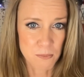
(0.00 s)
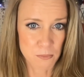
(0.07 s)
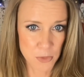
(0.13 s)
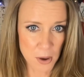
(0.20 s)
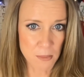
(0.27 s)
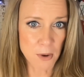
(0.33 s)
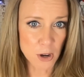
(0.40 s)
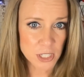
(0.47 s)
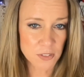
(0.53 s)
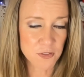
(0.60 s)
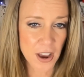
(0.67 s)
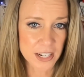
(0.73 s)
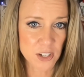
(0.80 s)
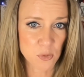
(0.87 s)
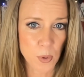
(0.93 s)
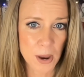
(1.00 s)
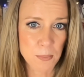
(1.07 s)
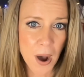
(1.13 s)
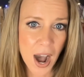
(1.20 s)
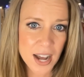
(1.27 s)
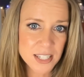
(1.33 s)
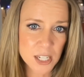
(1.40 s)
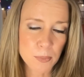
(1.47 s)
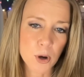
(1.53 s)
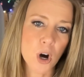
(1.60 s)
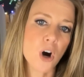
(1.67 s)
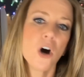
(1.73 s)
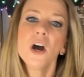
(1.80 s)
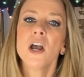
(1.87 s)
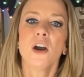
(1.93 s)
the most effective way
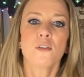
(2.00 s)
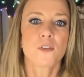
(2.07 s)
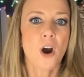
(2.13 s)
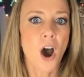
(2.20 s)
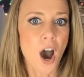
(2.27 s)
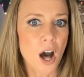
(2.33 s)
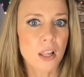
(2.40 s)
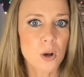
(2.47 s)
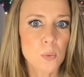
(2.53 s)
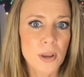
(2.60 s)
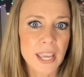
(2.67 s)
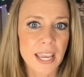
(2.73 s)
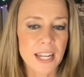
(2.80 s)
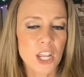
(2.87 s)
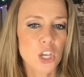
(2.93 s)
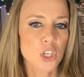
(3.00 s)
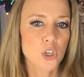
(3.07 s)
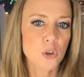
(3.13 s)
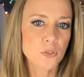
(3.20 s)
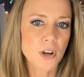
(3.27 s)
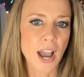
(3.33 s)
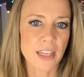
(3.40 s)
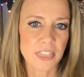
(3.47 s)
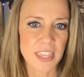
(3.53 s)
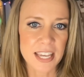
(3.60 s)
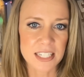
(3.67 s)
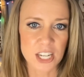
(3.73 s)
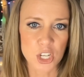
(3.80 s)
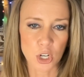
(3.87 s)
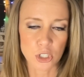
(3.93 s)
possible, for Halloween, you've got things
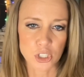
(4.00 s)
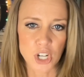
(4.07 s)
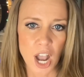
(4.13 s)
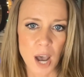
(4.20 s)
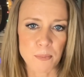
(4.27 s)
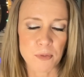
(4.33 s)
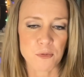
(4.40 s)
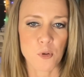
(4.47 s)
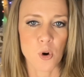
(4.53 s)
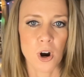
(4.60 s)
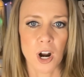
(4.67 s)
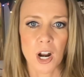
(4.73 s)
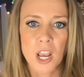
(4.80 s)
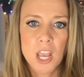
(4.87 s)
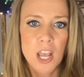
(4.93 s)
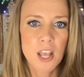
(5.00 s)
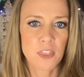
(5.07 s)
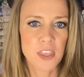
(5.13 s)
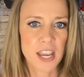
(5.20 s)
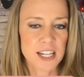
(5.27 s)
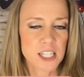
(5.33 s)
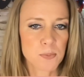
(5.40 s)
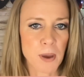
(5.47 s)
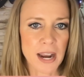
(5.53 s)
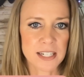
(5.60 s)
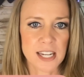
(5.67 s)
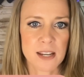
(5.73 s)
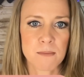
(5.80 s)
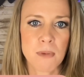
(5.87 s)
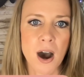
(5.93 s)
in your shop for the
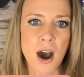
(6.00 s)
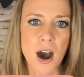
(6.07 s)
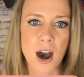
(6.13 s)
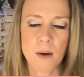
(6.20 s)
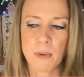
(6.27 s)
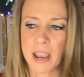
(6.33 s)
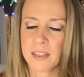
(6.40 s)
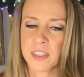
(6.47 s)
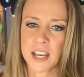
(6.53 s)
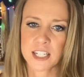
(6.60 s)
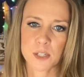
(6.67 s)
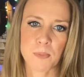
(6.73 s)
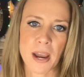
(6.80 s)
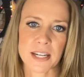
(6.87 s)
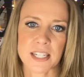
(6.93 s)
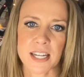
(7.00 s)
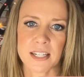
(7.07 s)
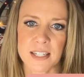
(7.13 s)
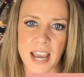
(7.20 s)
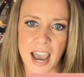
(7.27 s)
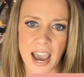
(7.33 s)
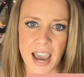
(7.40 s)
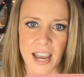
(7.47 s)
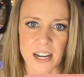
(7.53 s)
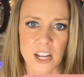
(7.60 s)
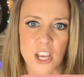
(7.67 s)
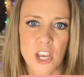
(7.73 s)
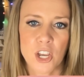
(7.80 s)
expecting mom and the expecting dad.